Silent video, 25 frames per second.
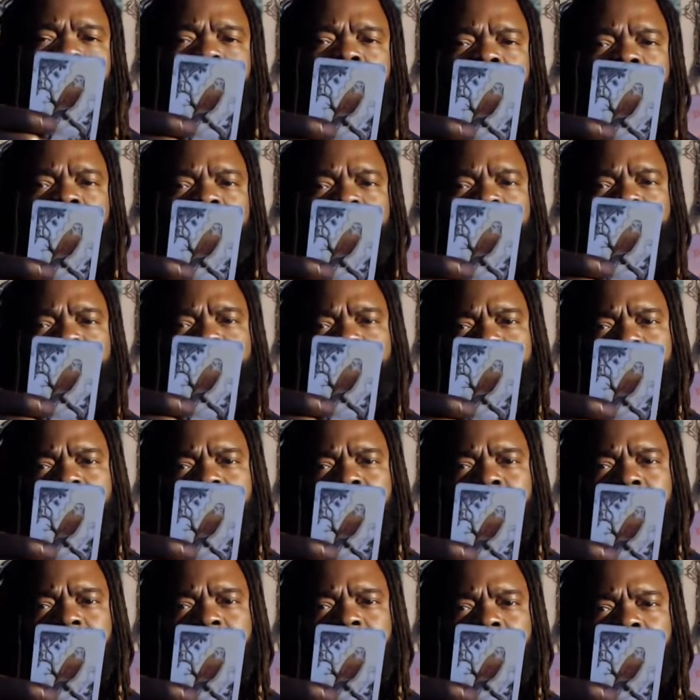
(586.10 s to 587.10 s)
any
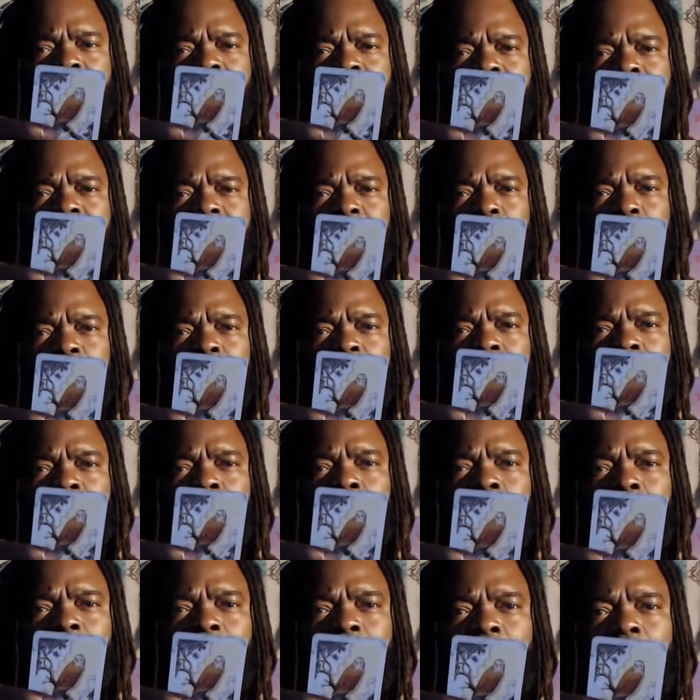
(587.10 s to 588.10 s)
attention to what's
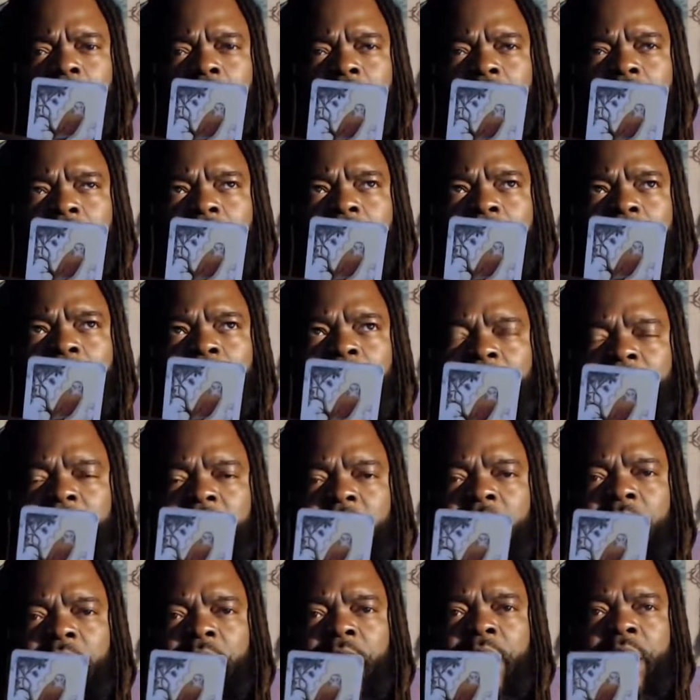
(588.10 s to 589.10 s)
going on right
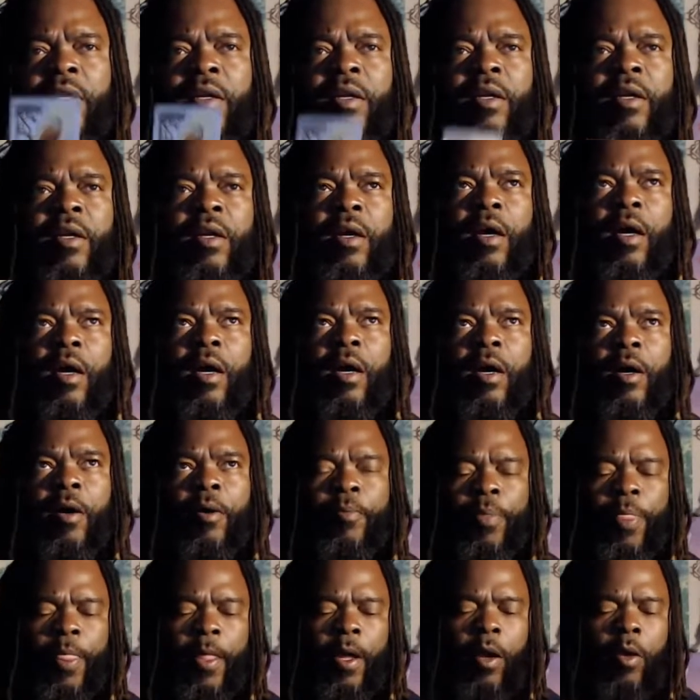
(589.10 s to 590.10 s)
there
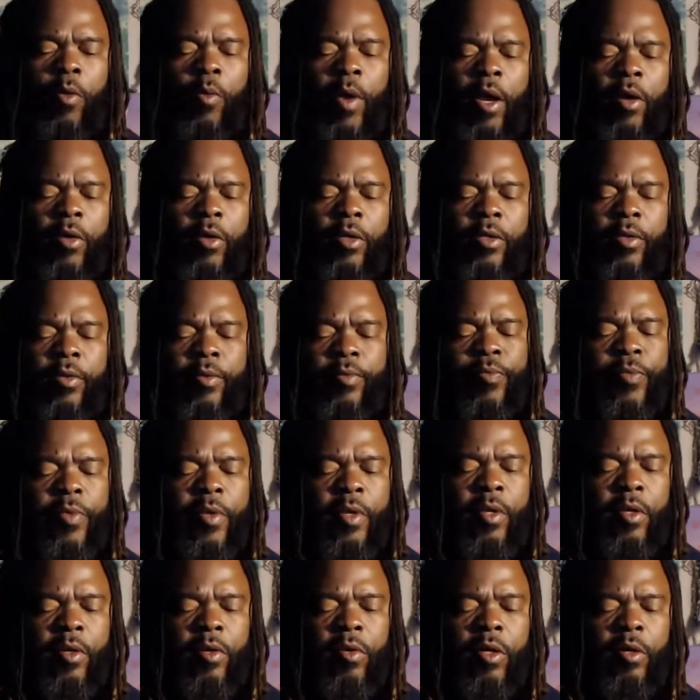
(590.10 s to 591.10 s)
around him.
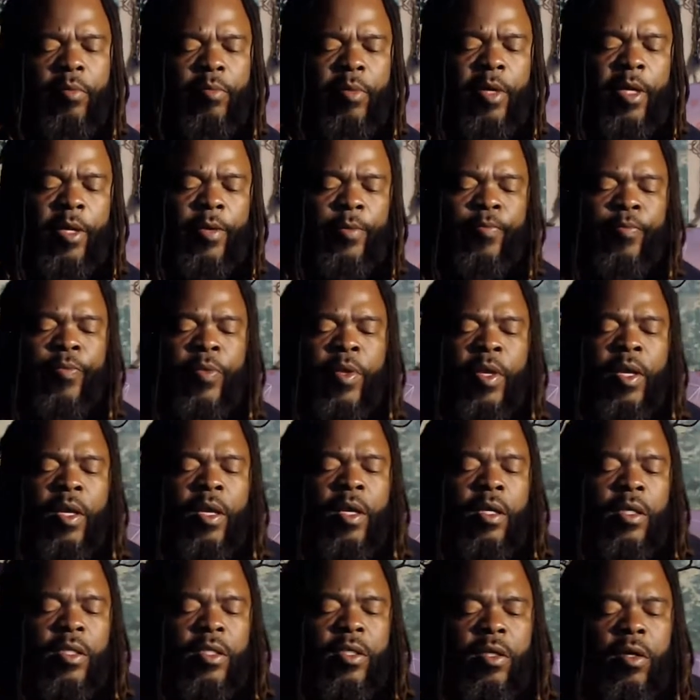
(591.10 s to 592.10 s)
You know what I mean?
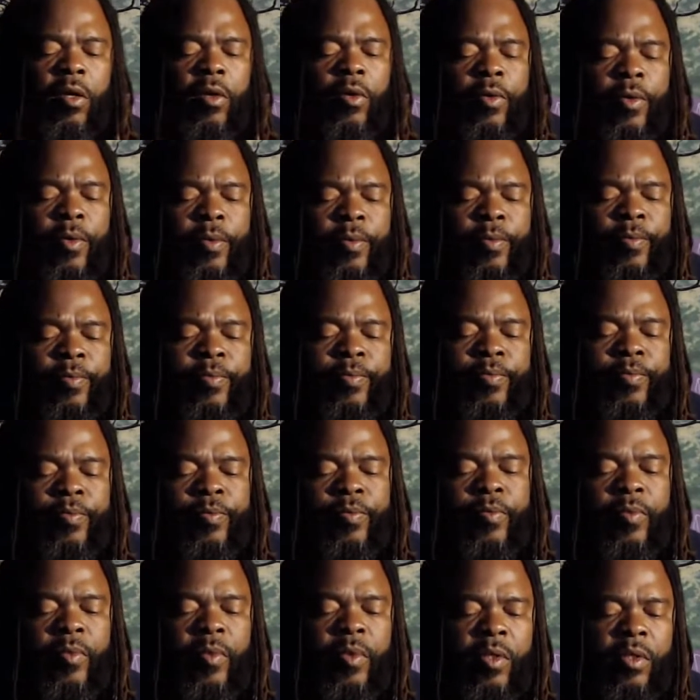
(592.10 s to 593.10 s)
So
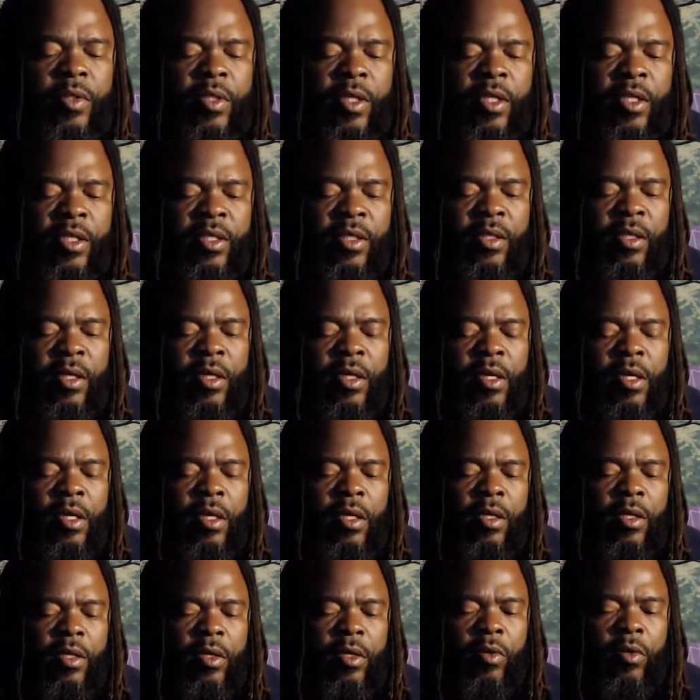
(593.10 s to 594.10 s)
this
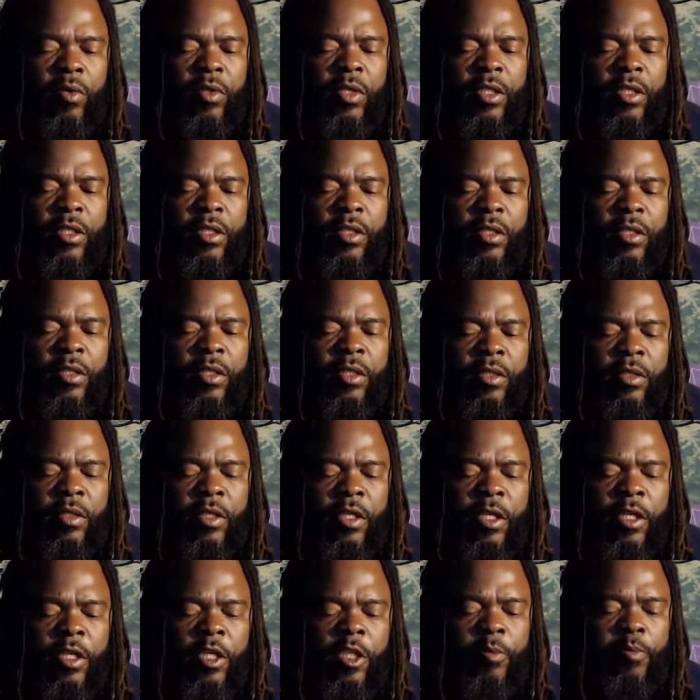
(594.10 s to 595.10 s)

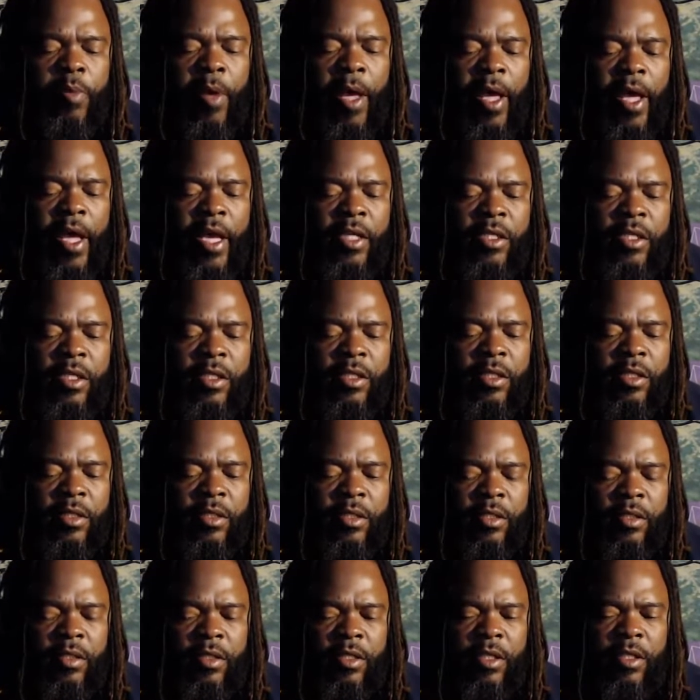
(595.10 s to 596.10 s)
in this past, this
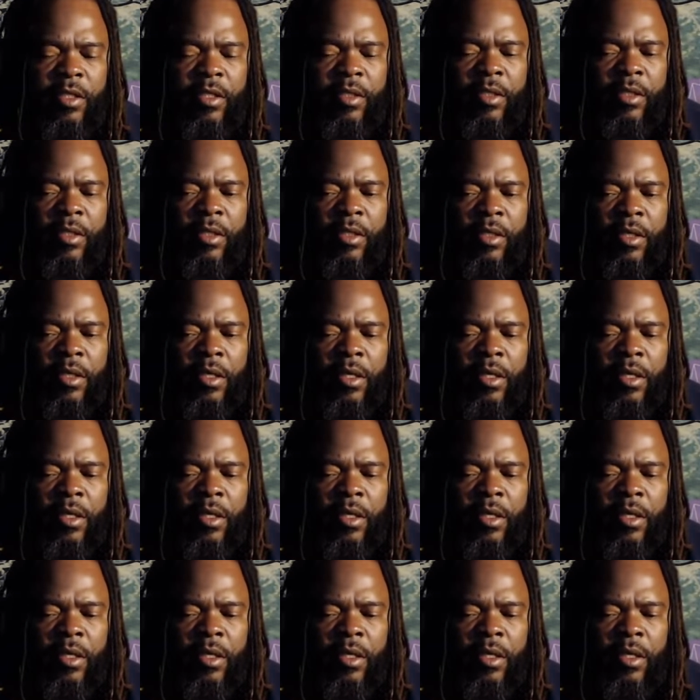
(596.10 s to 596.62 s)
is just